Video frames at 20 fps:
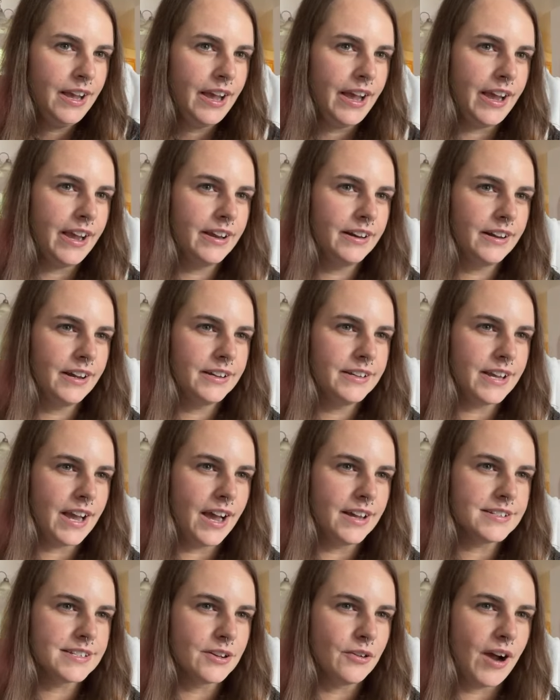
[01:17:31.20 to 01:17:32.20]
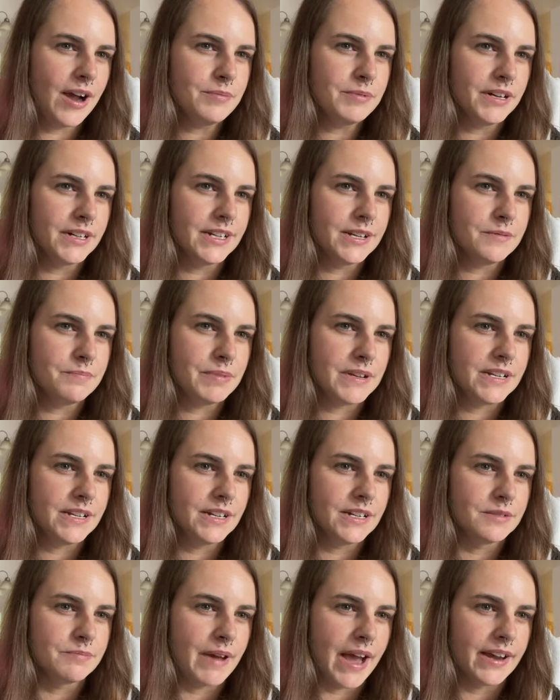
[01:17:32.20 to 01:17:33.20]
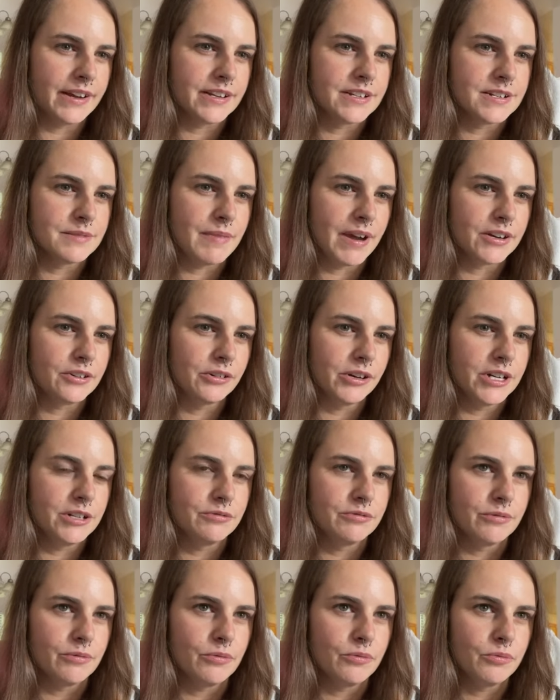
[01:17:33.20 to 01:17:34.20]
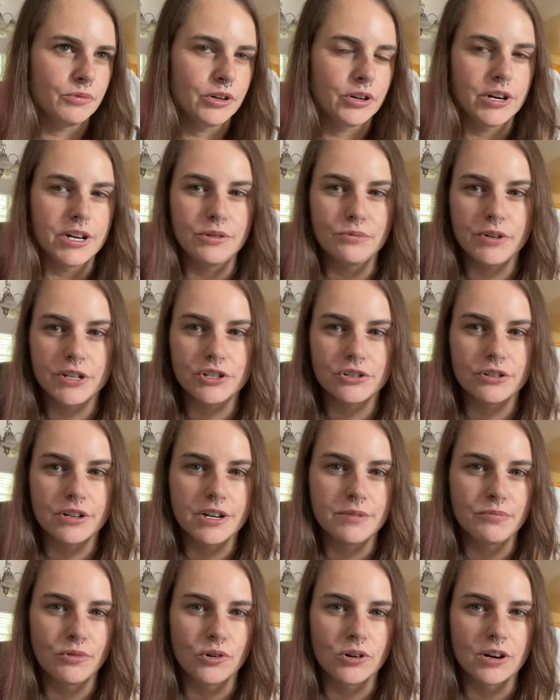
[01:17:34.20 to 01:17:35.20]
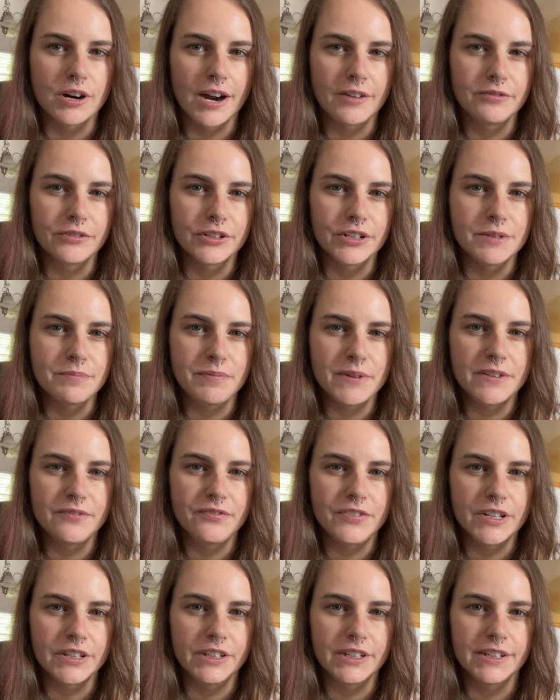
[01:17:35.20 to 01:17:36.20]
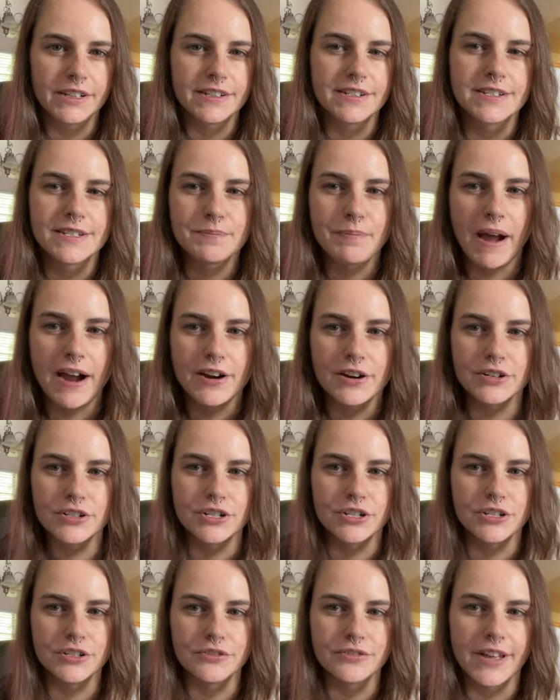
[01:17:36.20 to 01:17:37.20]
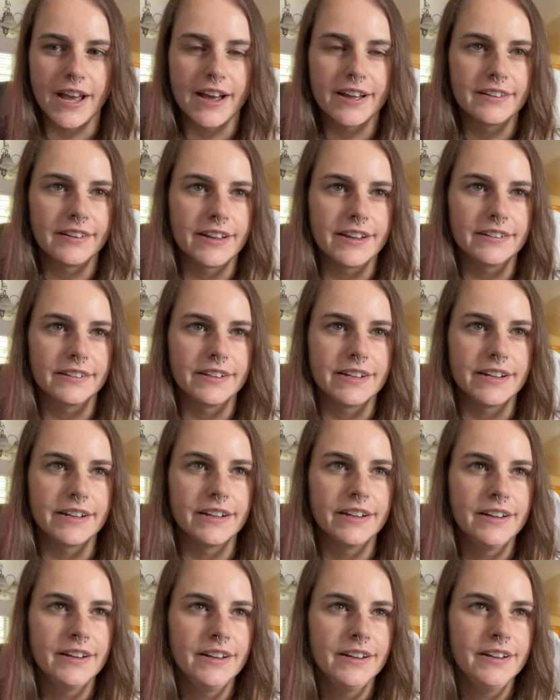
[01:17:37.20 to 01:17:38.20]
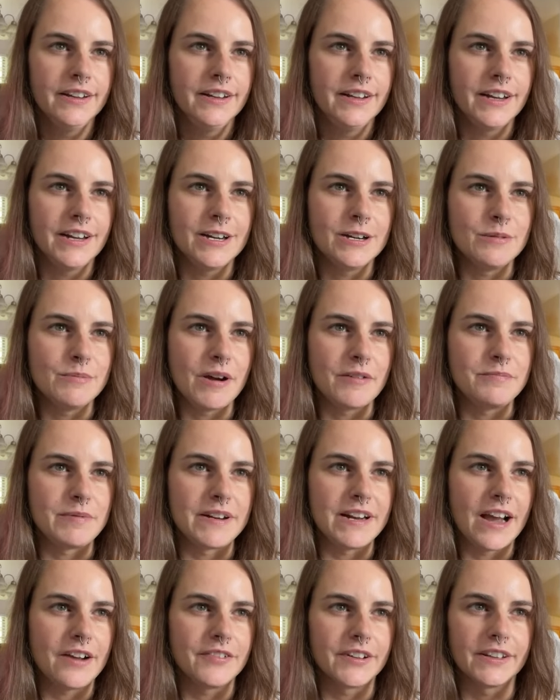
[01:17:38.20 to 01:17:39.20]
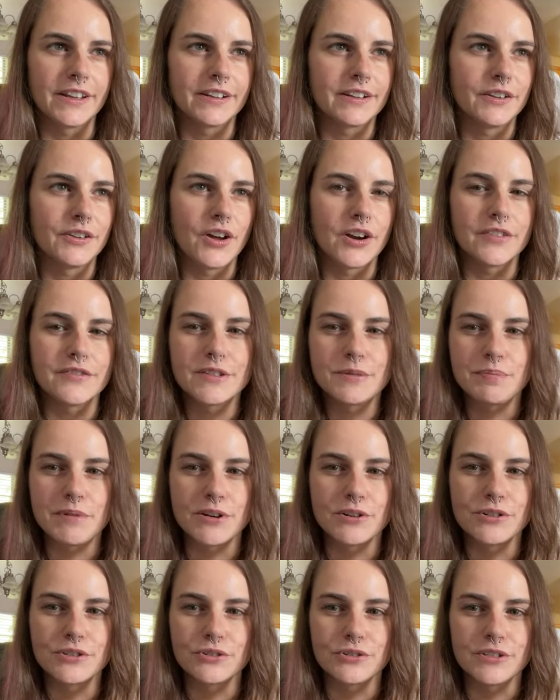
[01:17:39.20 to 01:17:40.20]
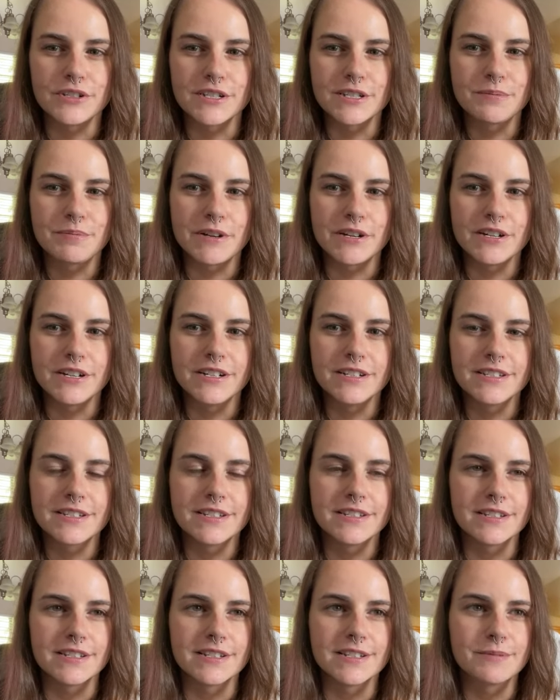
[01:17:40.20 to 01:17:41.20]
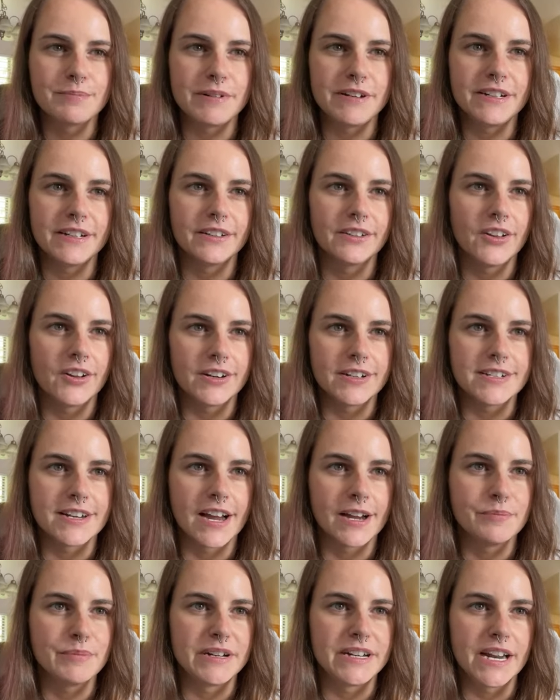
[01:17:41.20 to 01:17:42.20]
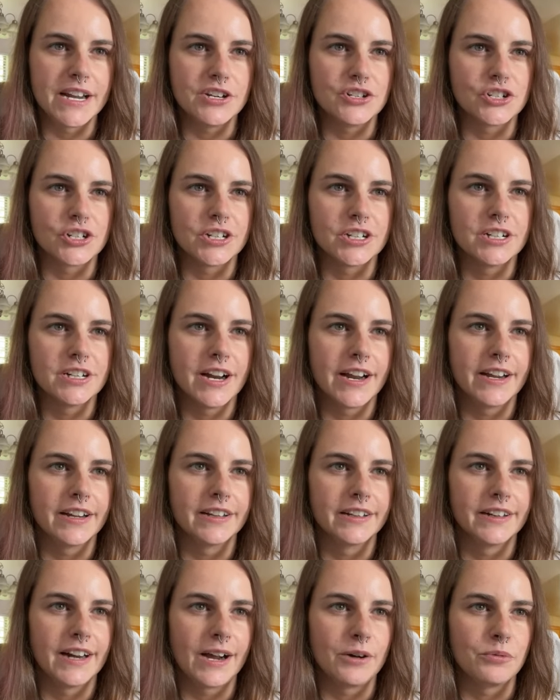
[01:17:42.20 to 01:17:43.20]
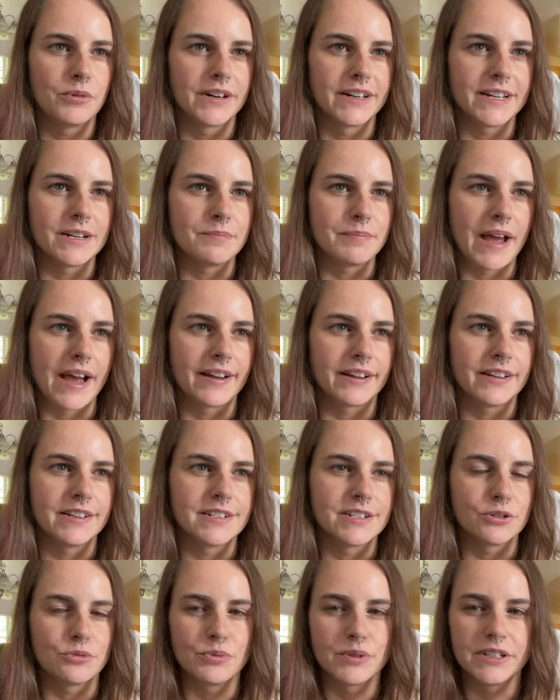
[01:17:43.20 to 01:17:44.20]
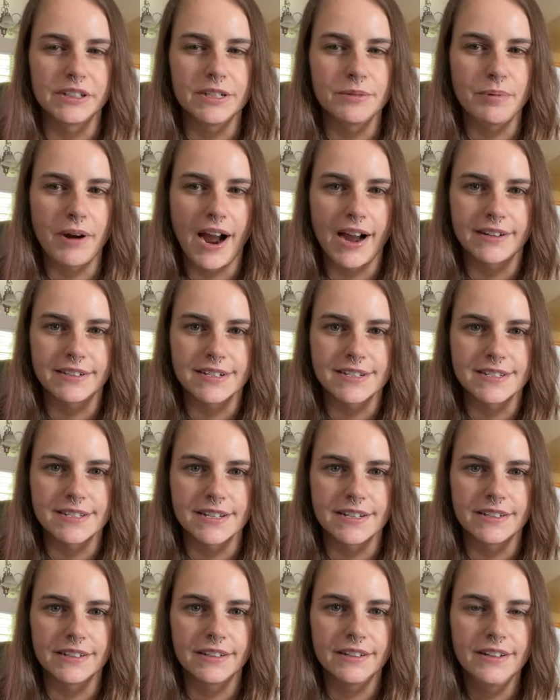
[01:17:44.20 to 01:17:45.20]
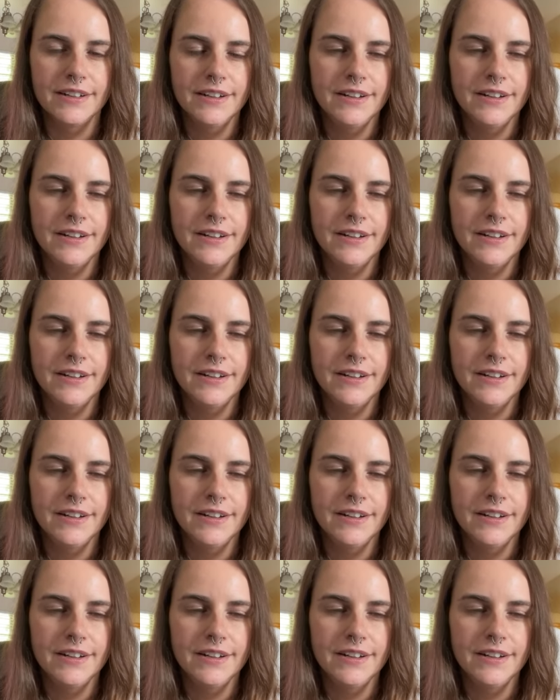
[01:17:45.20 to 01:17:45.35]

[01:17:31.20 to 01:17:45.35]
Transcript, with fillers: And uh, yeah, so I'm gonna get be getting back into my green green witchery more. I've really been feeling inspired to do that lately. Um, I've been having like a lot of spiritual experiences and spending a lot of time in nature, and I want to get back into really practicing.